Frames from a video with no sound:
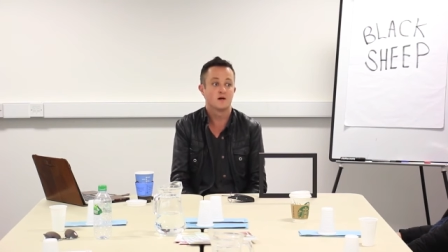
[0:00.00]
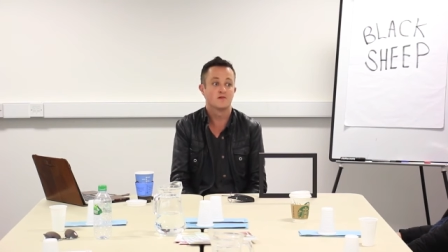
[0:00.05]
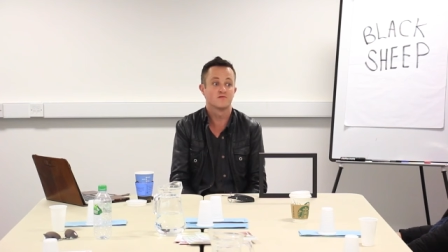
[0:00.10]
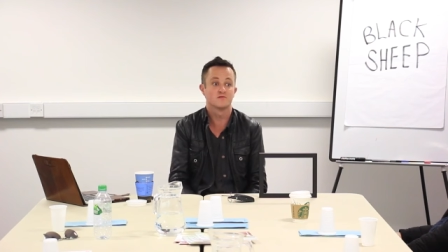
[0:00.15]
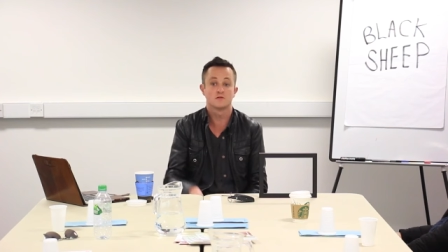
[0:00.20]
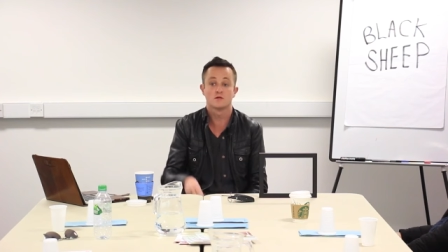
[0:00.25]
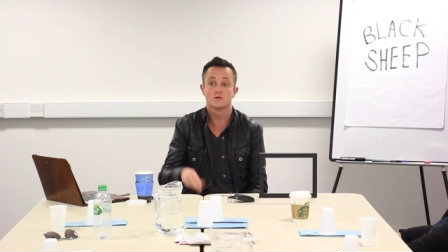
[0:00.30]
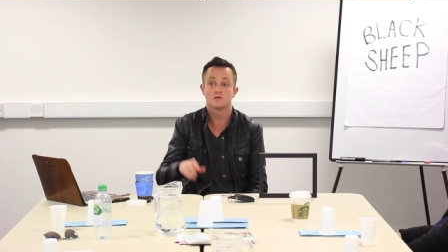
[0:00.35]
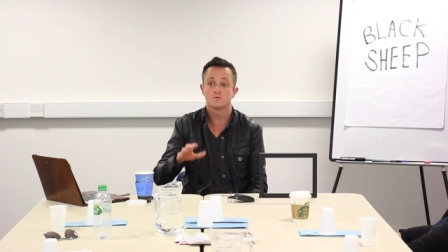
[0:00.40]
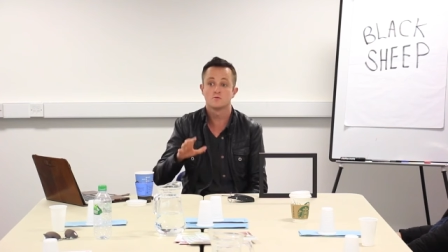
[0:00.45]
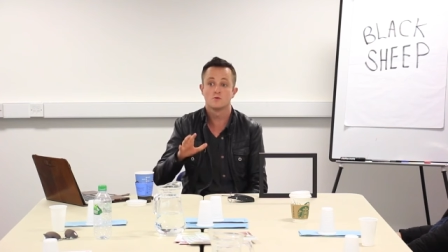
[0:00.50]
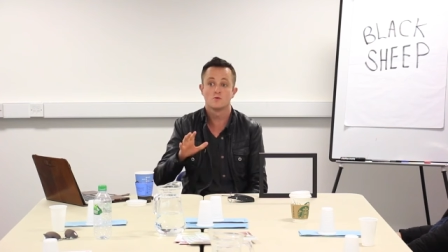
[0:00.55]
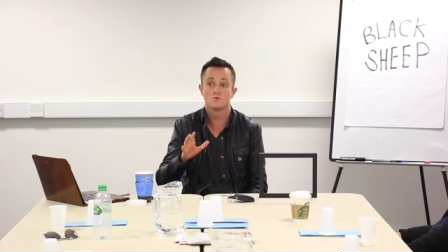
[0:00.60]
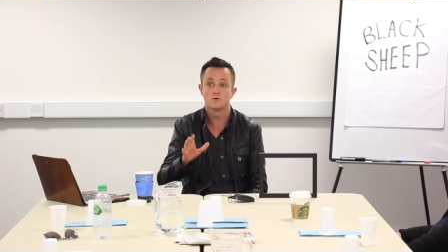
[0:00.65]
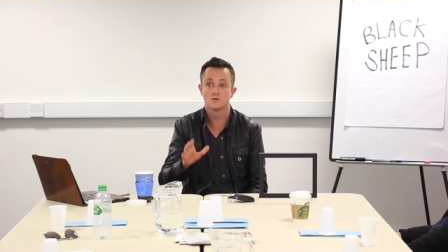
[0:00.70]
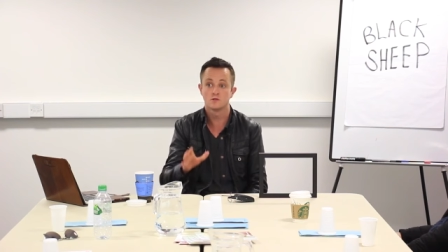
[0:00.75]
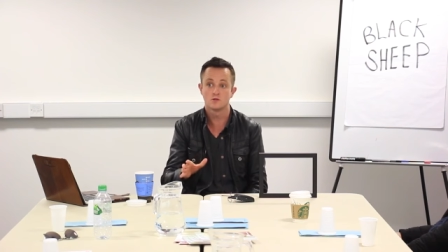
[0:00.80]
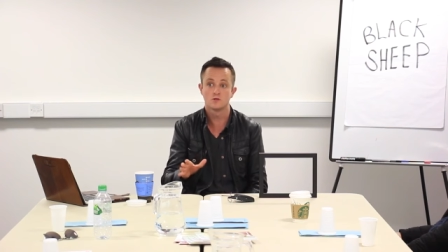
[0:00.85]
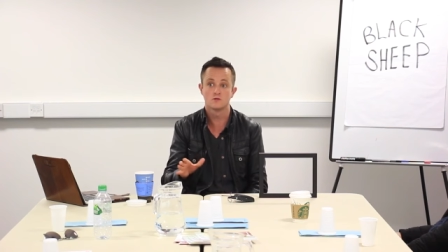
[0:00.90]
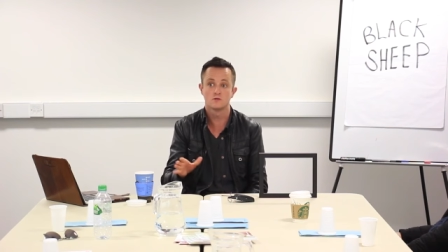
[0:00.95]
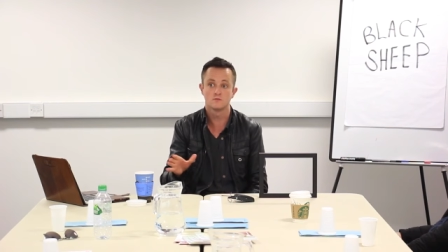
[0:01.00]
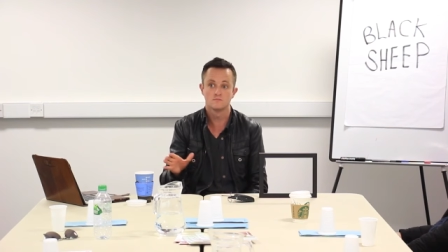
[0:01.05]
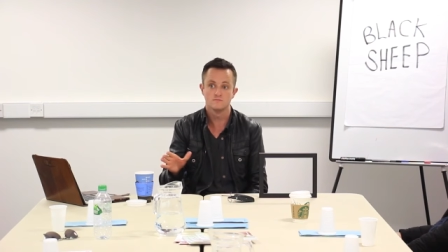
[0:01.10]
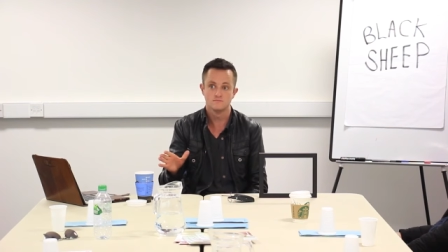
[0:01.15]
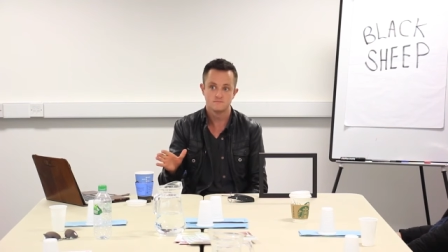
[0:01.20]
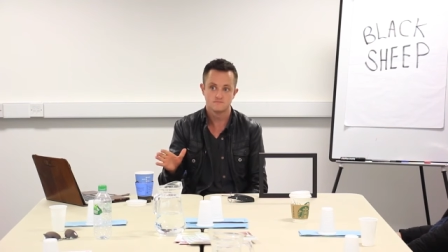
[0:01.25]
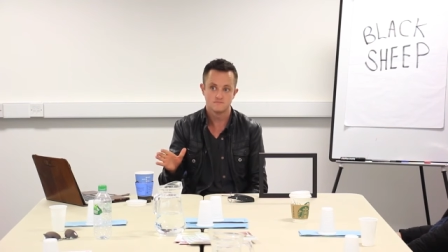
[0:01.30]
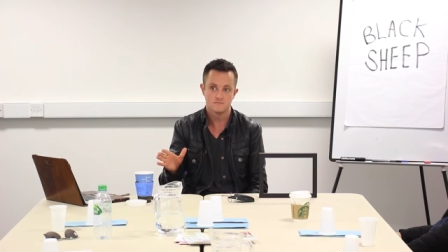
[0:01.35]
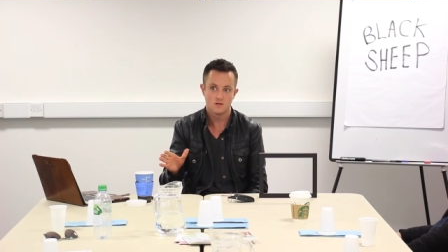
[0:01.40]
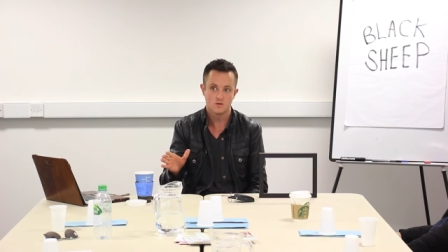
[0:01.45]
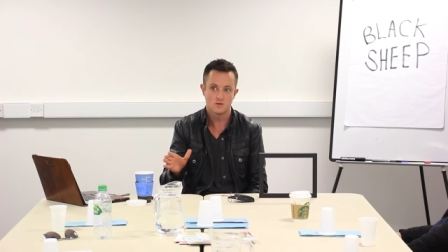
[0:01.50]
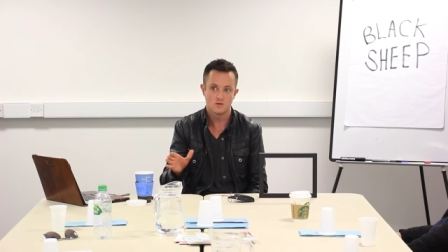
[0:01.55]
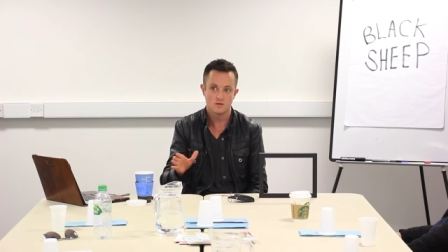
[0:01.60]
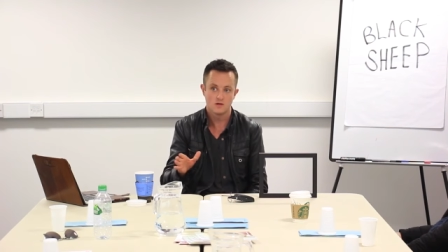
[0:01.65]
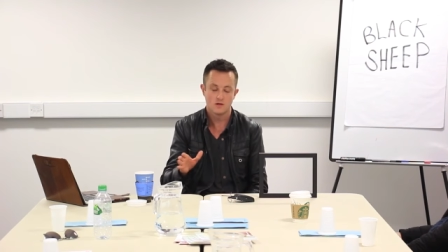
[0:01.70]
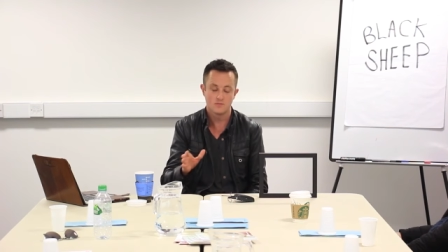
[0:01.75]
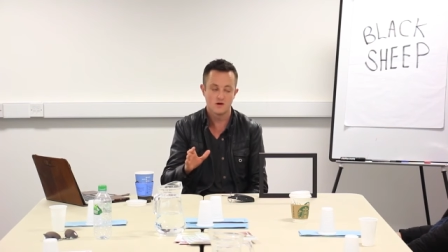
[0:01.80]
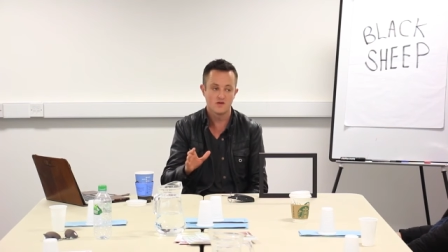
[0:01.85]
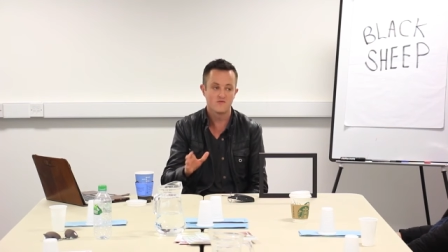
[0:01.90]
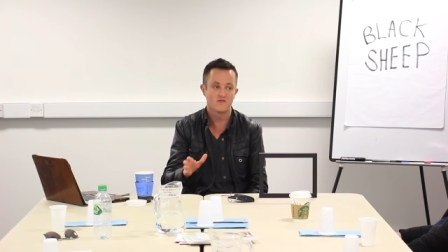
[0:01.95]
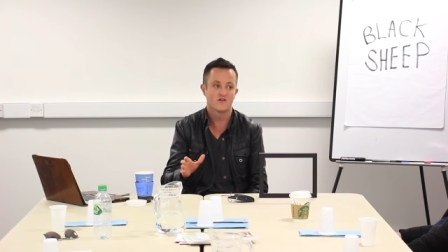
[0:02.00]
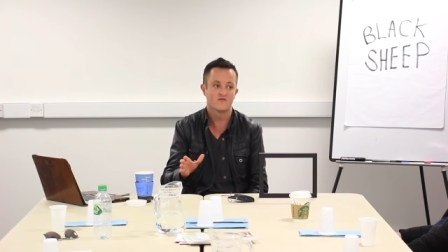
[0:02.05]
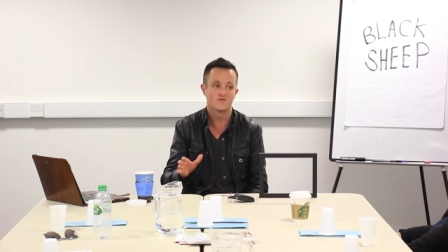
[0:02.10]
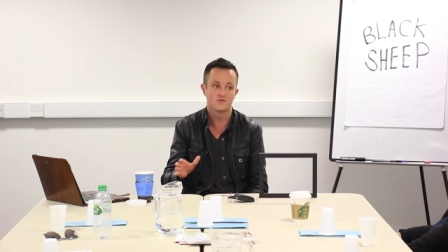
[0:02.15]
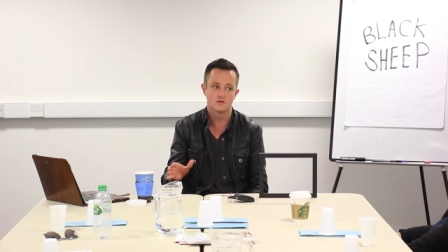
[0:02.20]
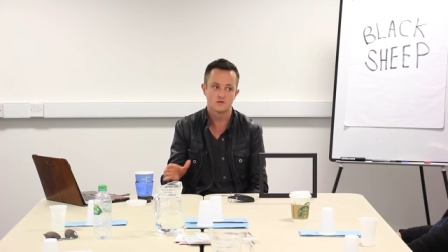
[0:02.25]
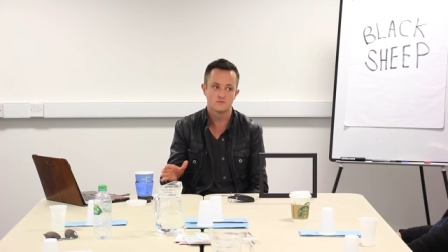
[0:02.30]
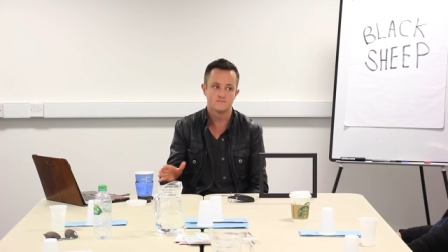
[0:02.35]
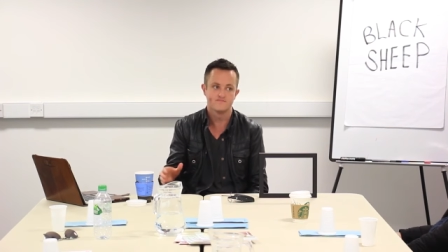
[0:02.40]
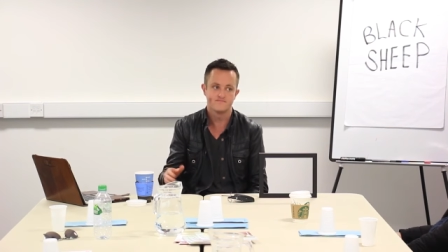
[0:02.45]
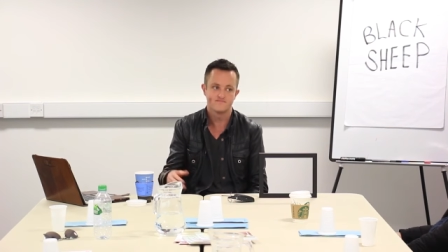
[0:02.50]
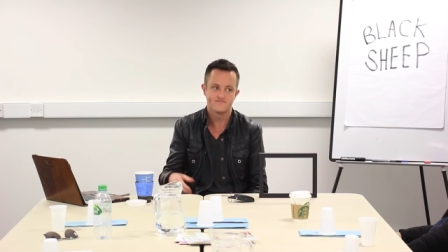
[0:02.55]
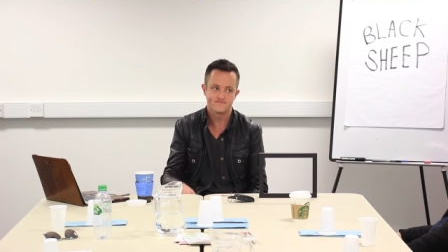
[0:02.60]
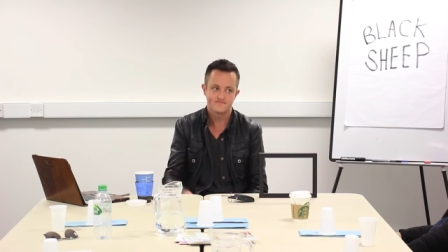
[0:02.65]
My results were always good, above average.